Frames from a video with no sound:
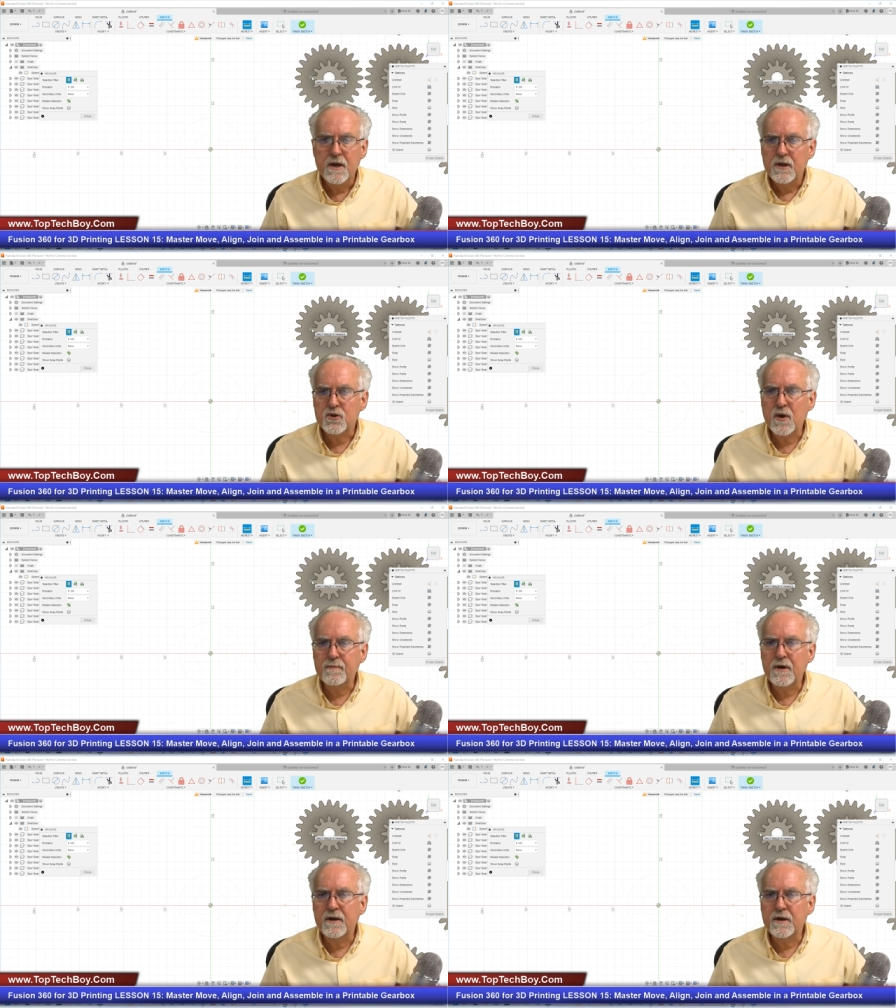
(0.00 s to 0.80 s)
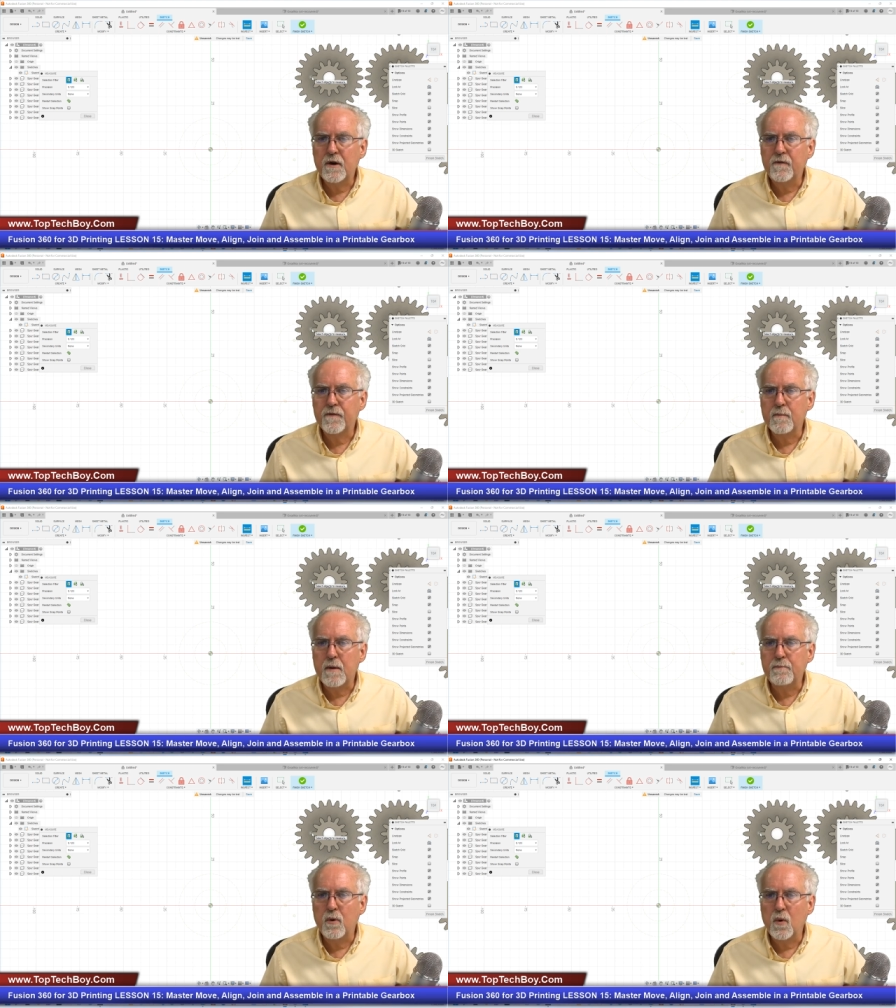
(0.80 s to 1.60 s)
So I'm going to go from a
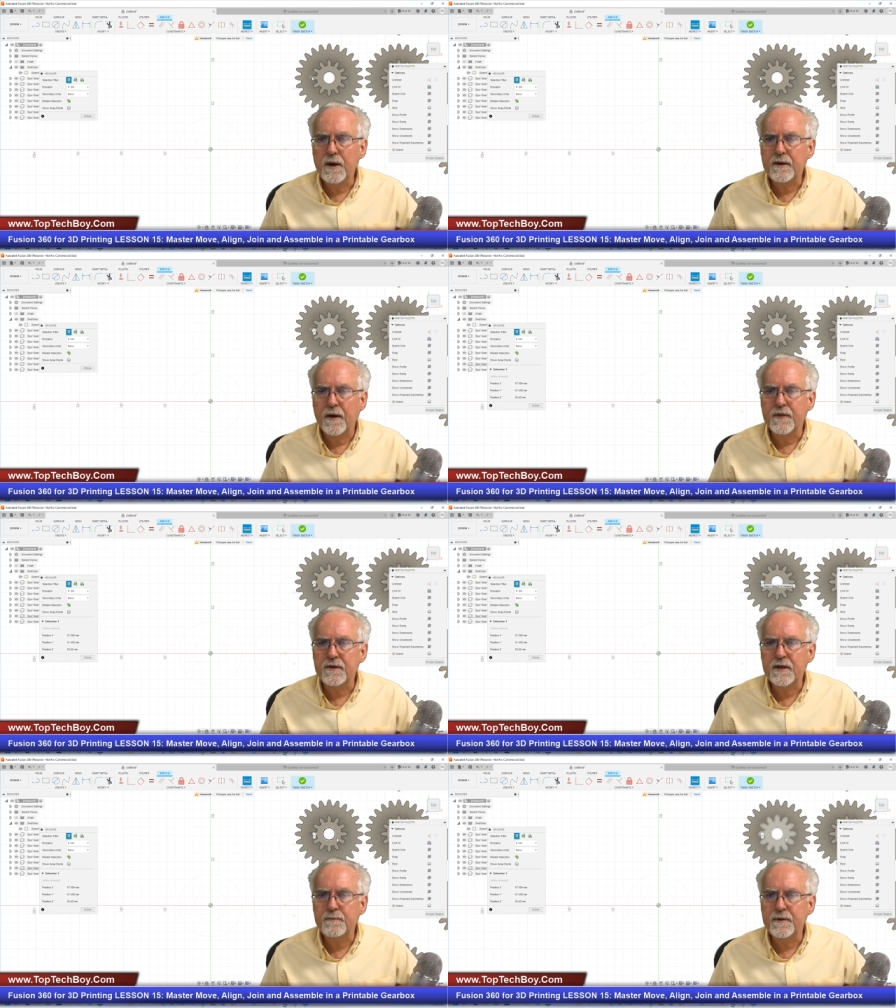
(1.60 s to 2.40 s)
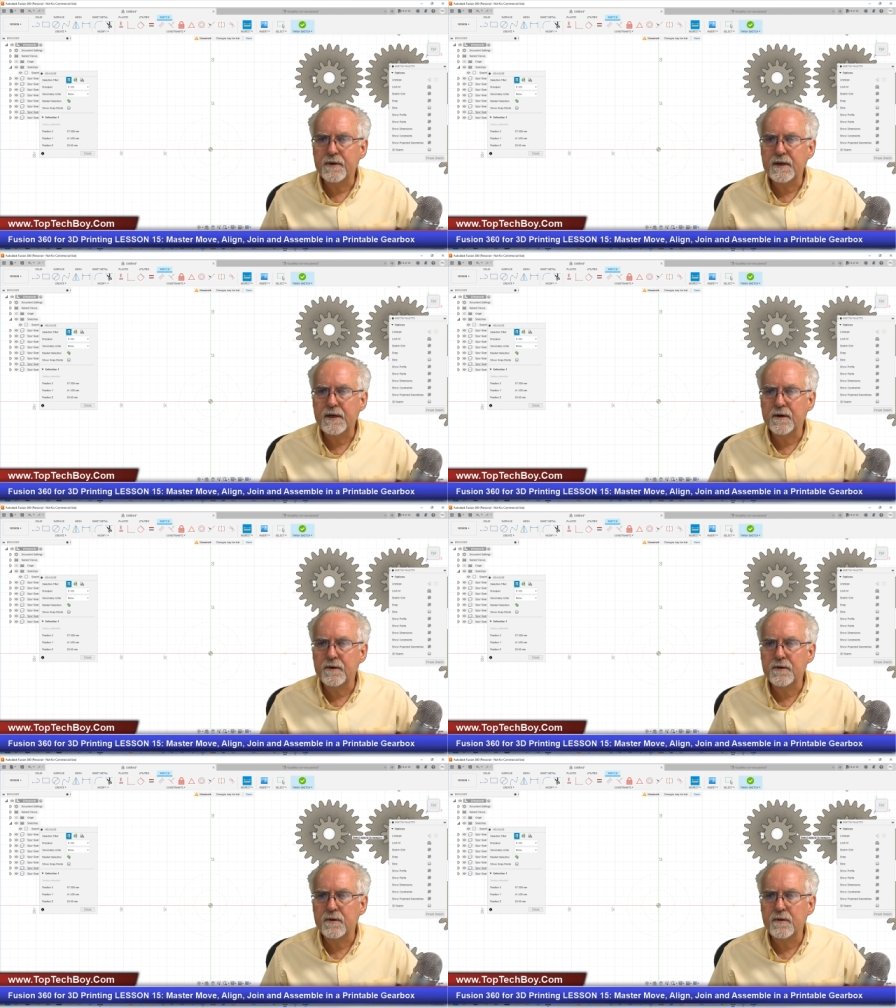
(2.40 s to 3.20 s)
point on the tip of the gear
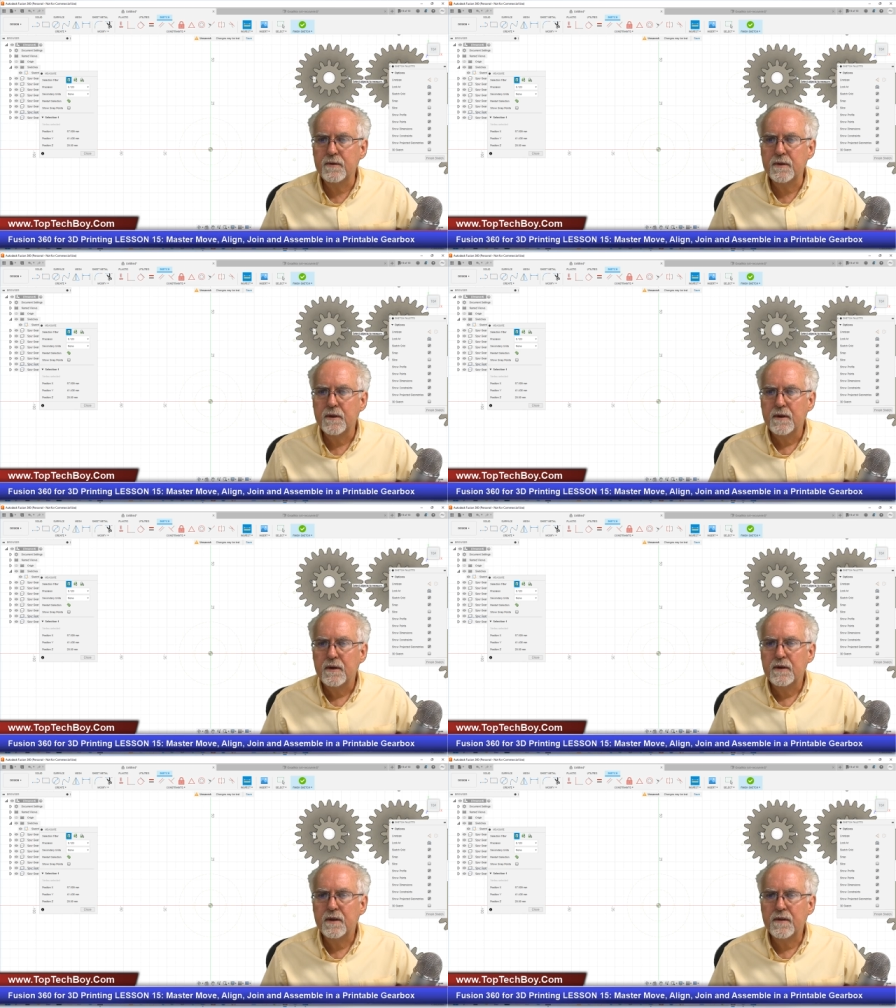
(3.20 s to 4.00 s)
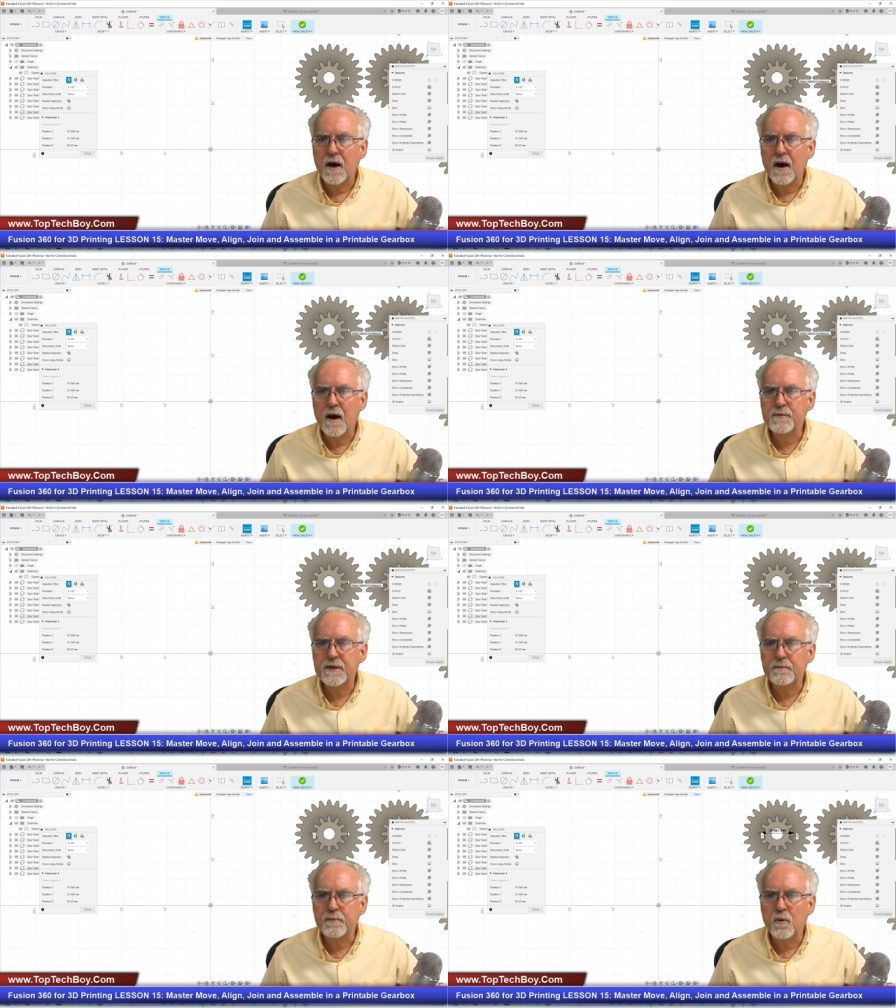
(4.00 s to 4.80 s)
tooth to the
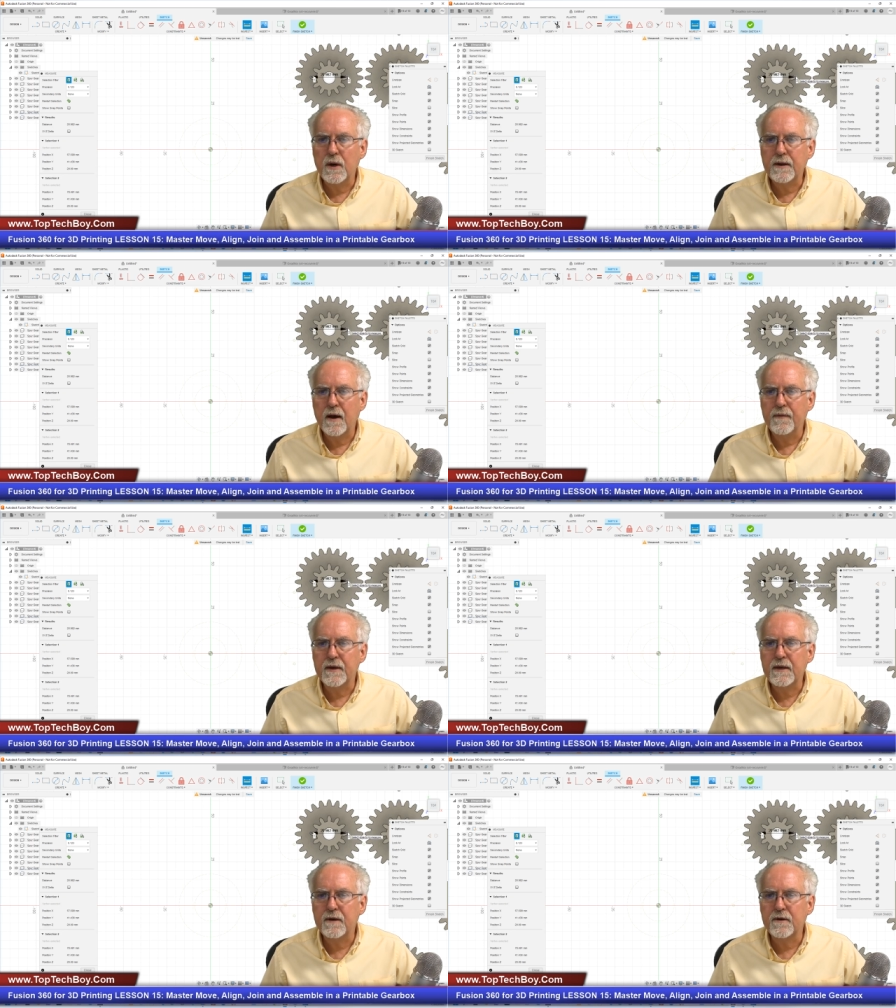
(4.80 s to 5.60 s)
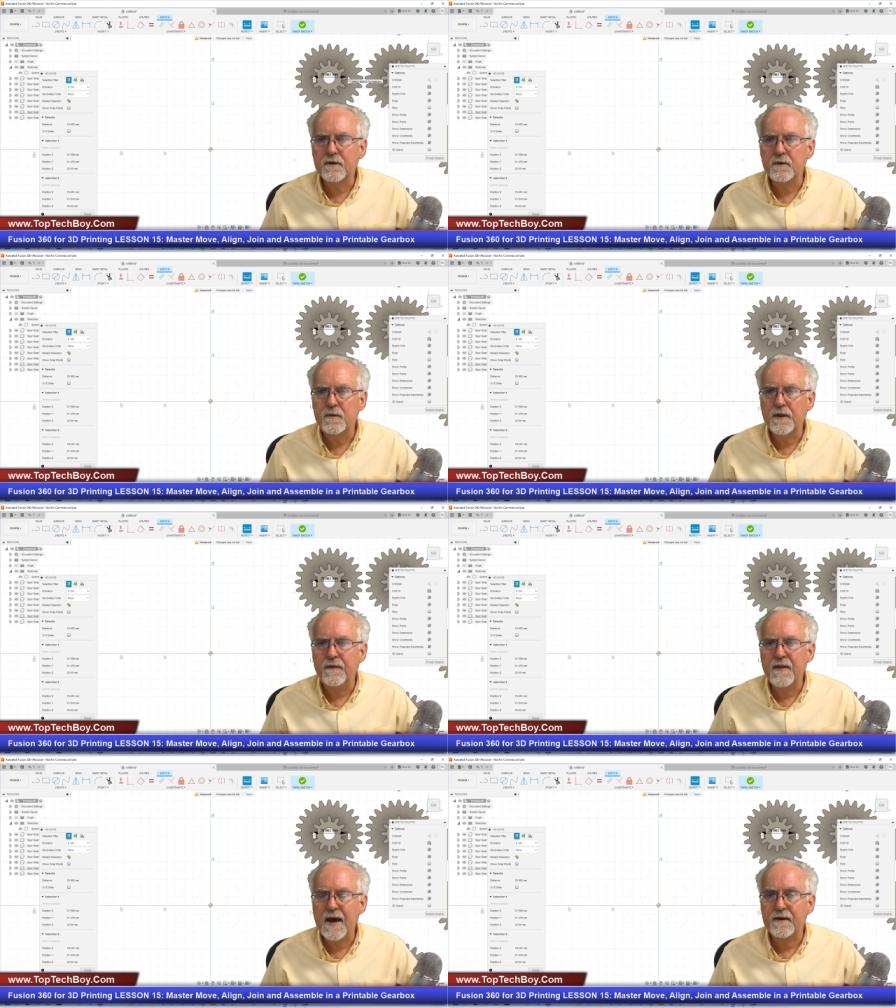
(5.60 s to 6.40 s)
opposite point on the gear tooth,
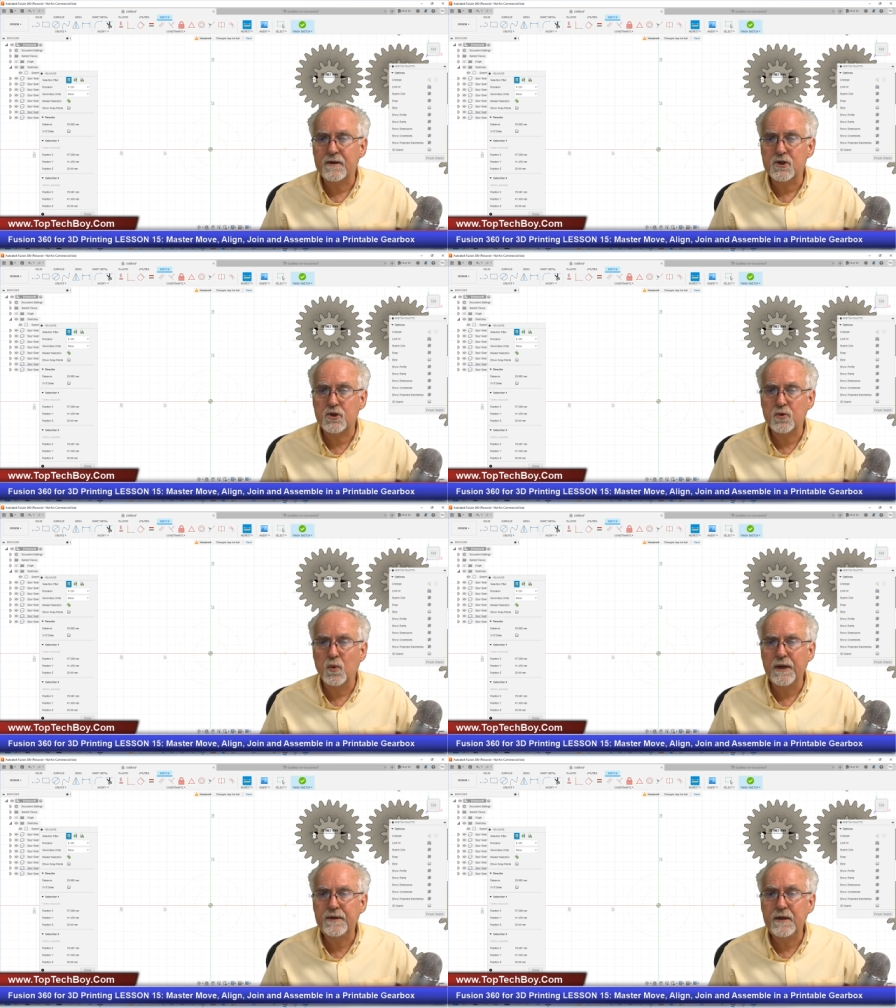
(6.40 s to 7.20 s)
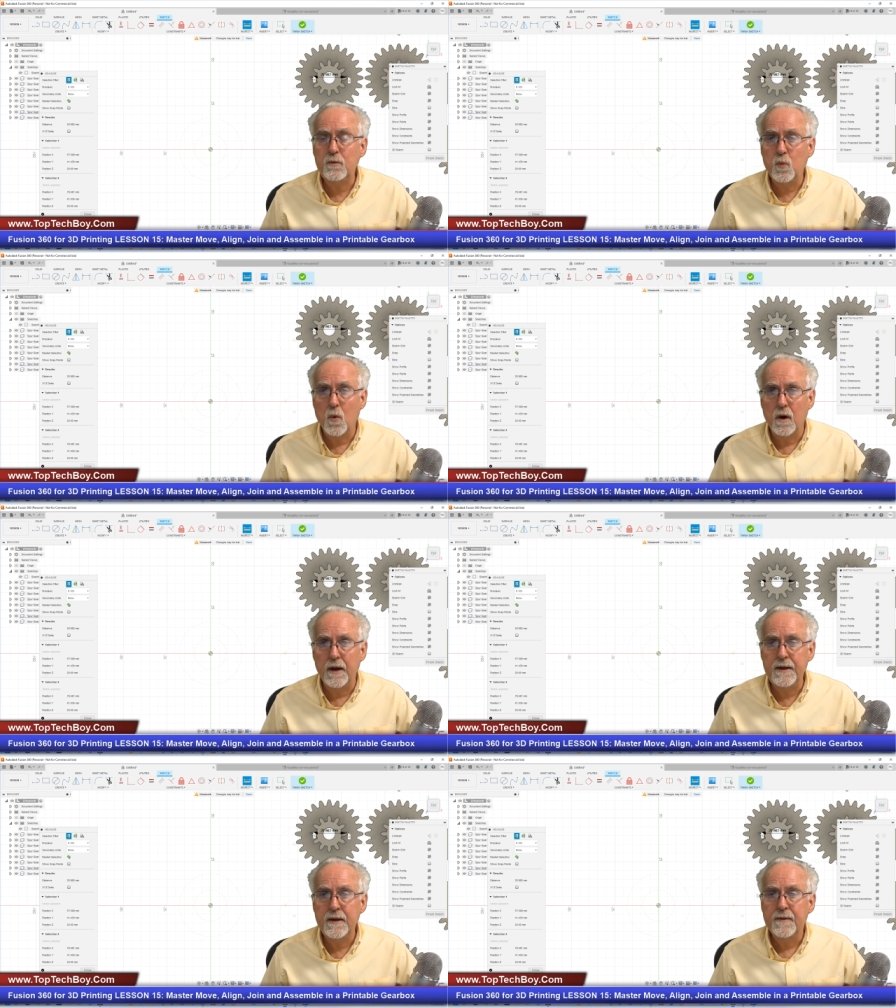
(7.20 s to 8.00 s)
and that is 21.